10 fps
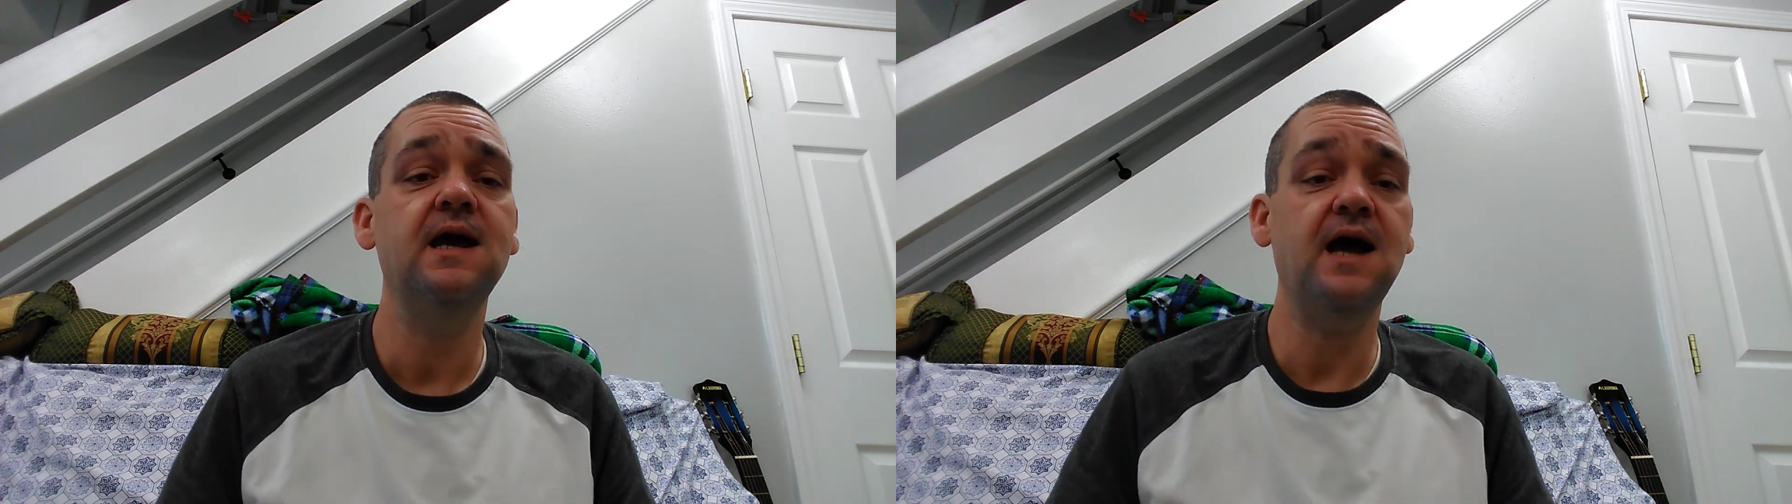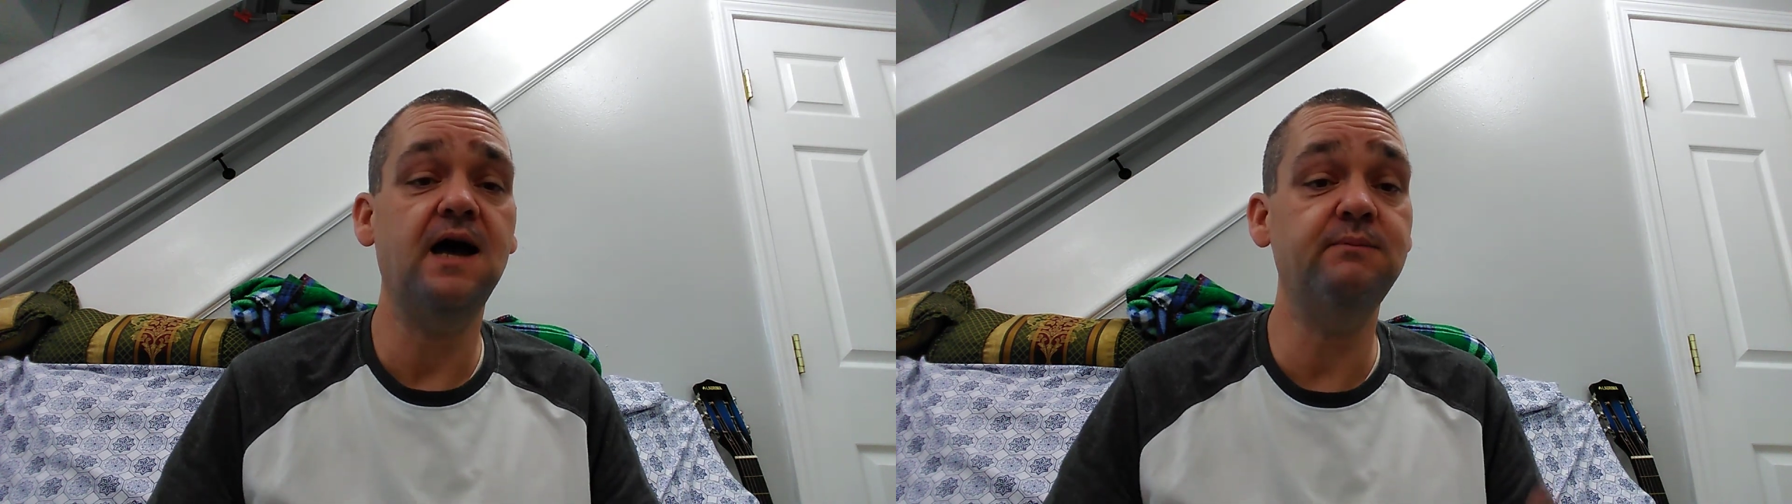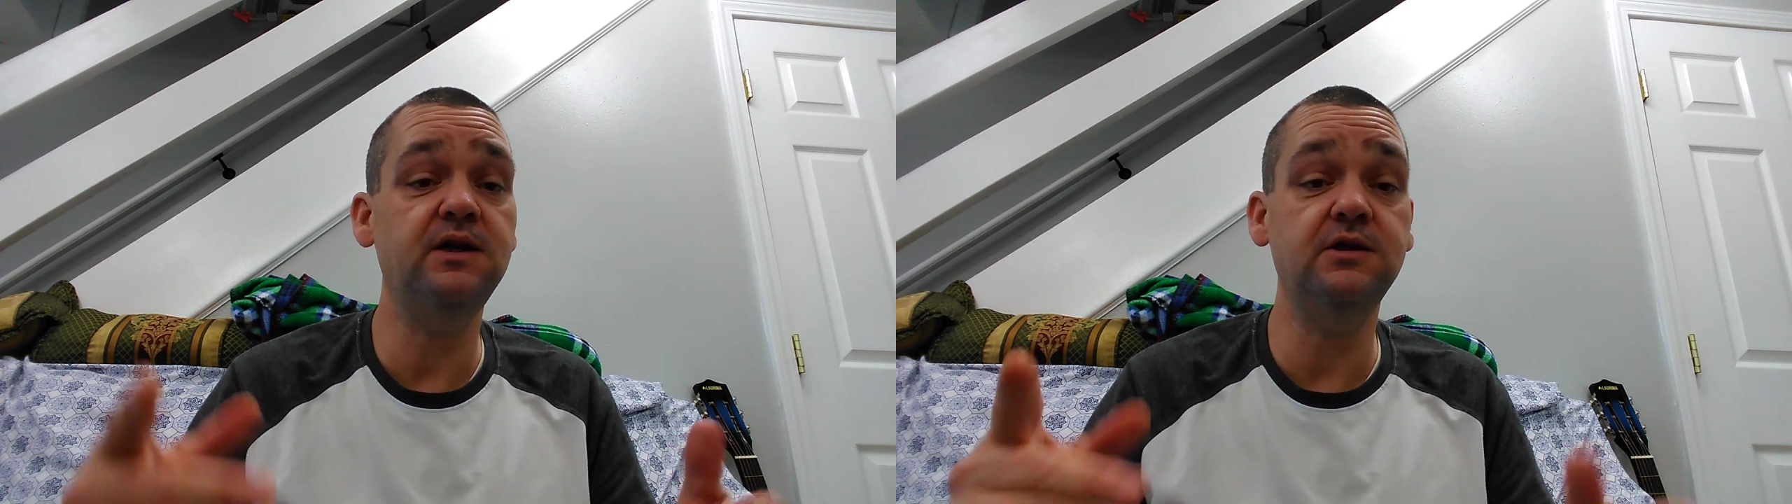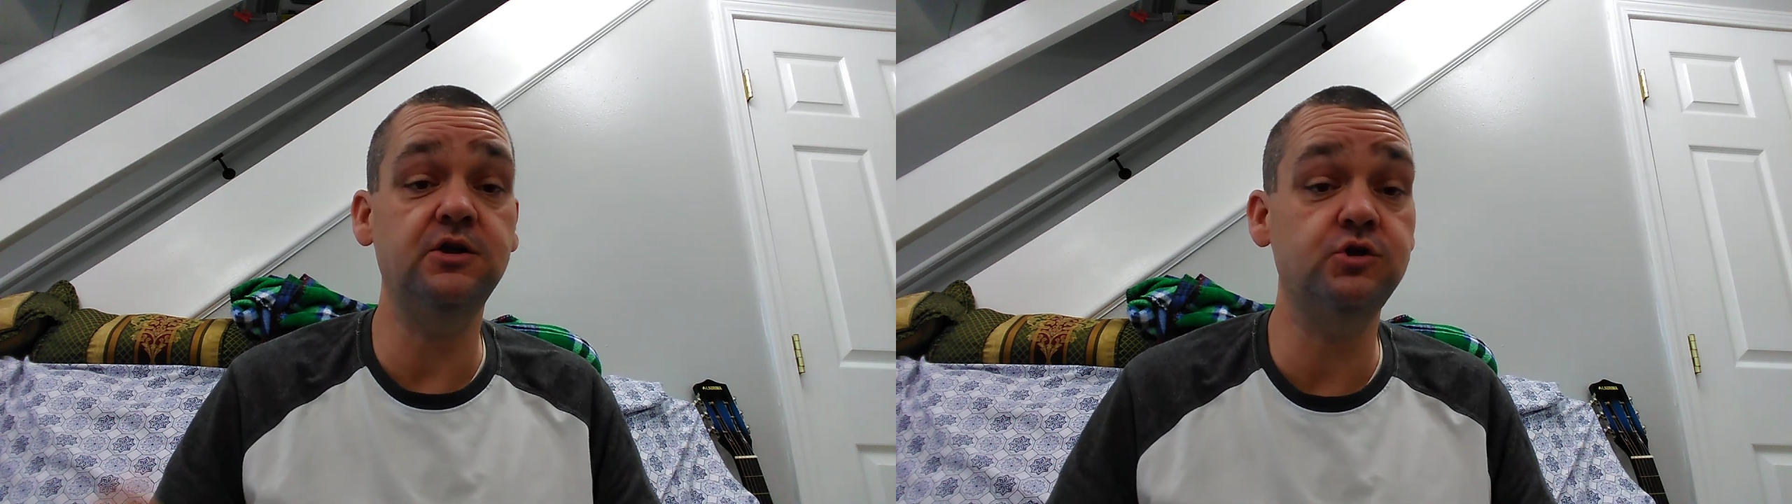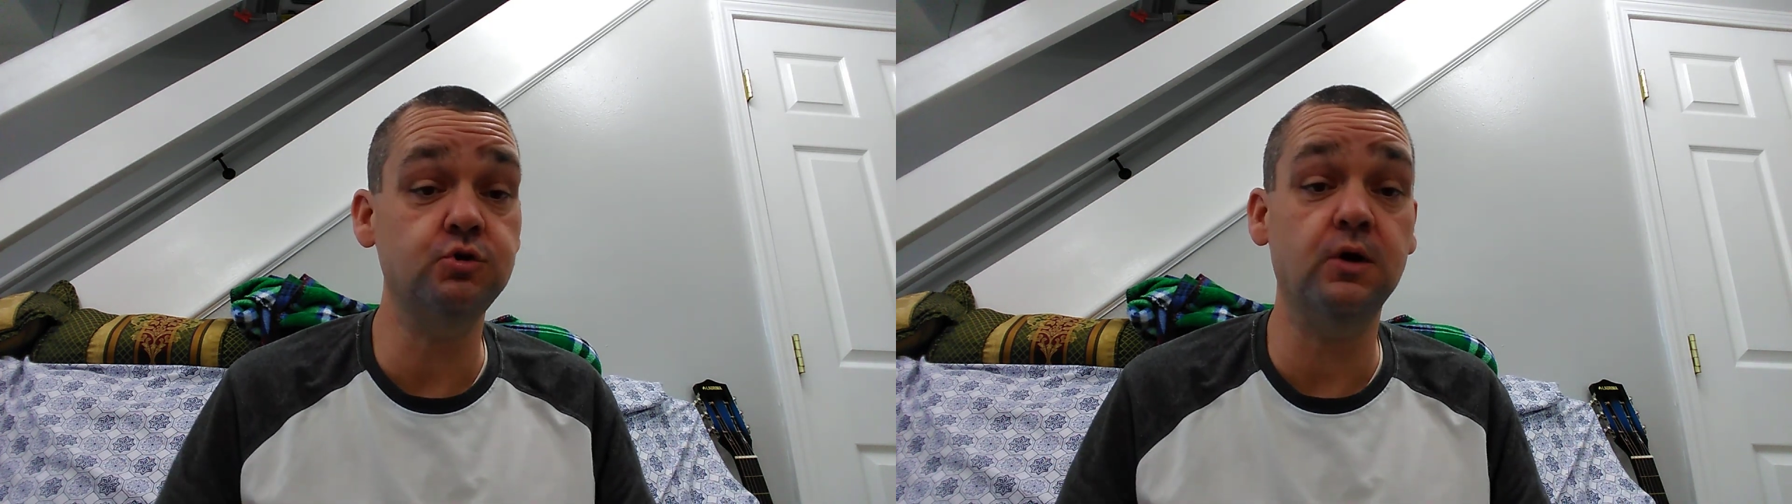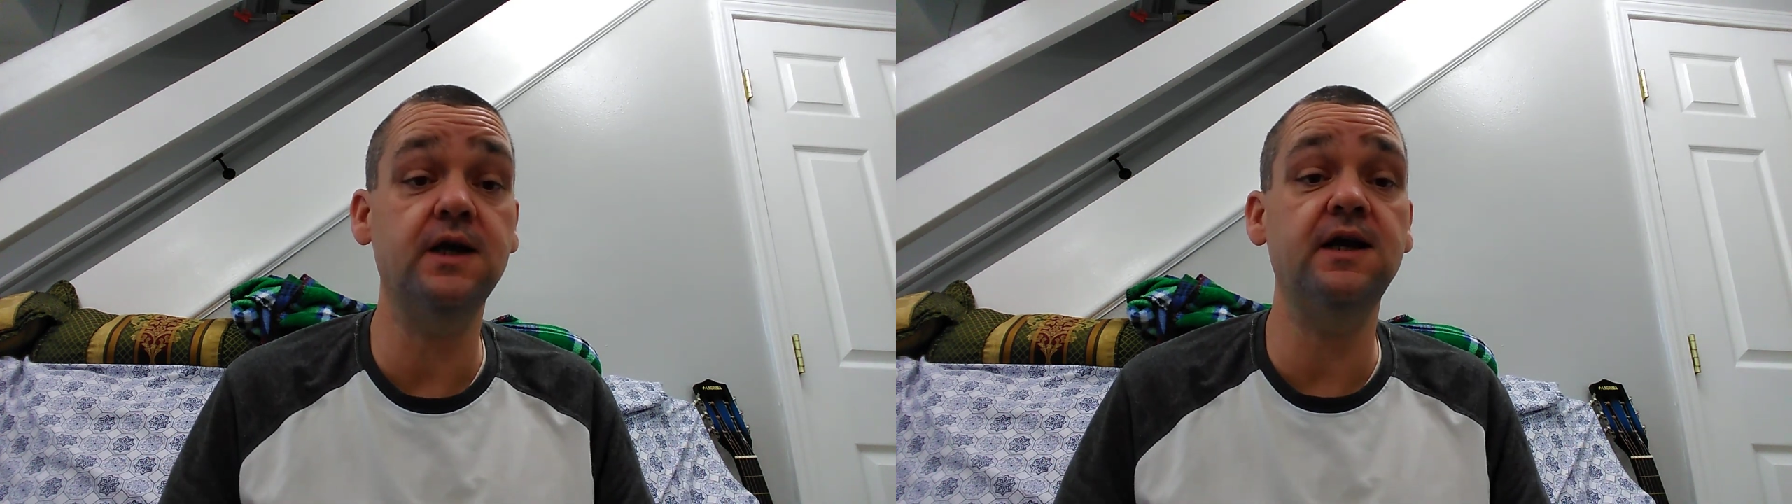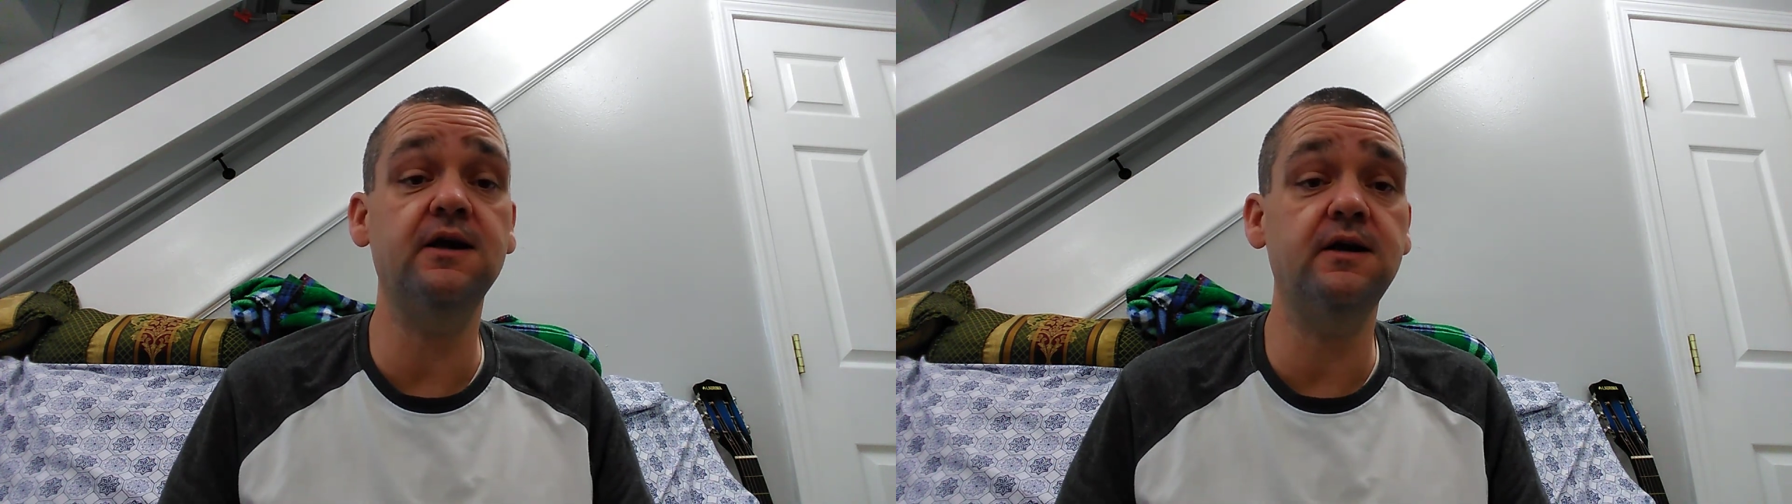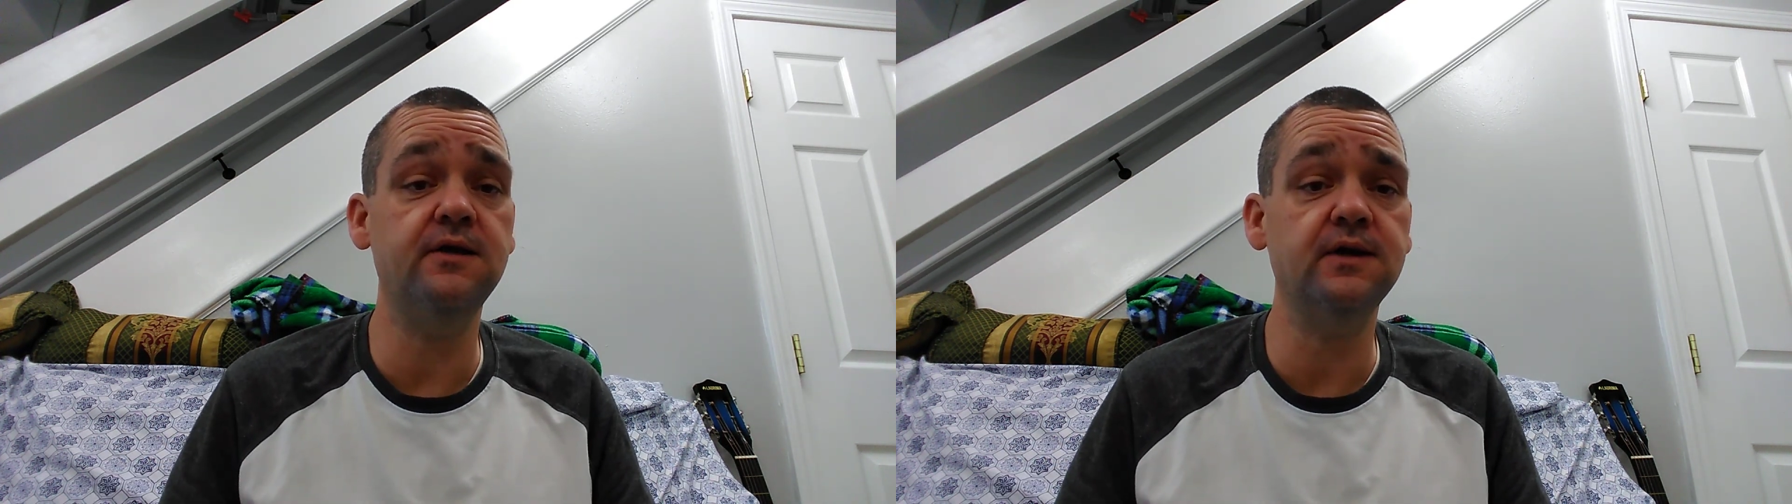I've been enjoying
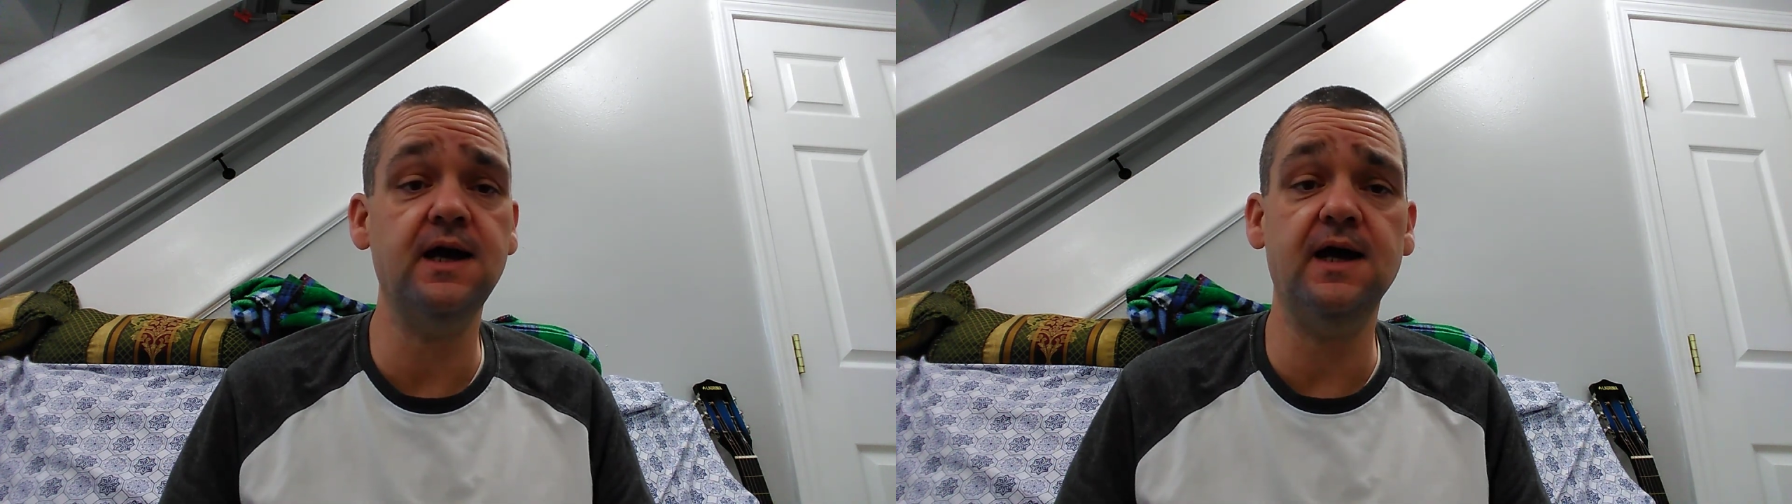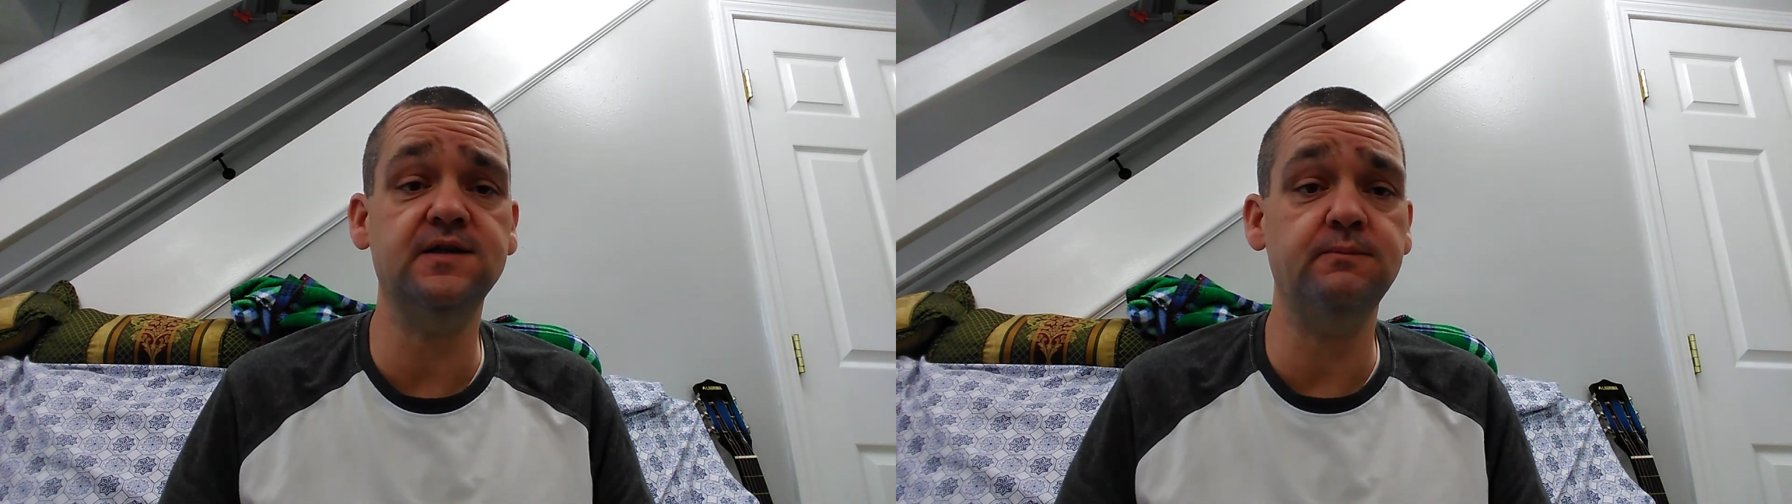hearing other guys'